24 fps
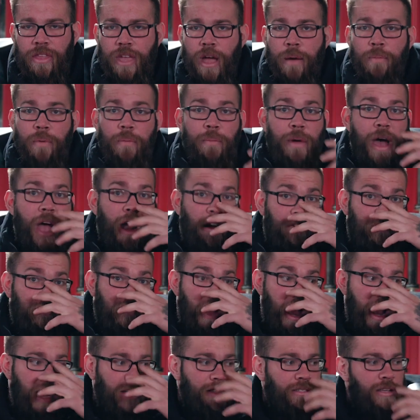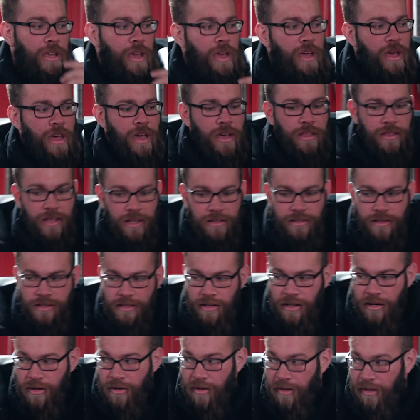and the upper back flex. This
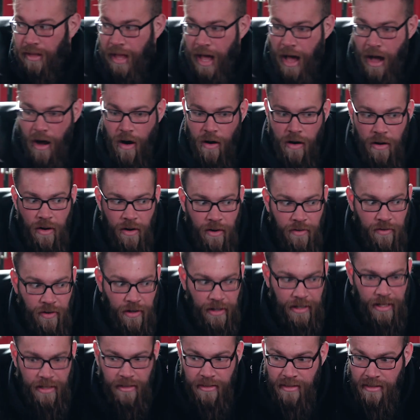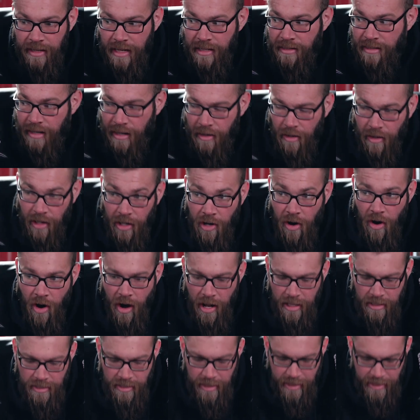is going to allow for consistent or
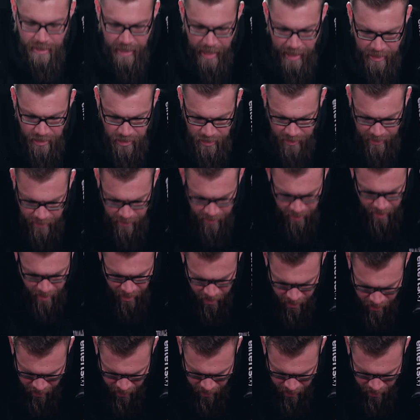constant tension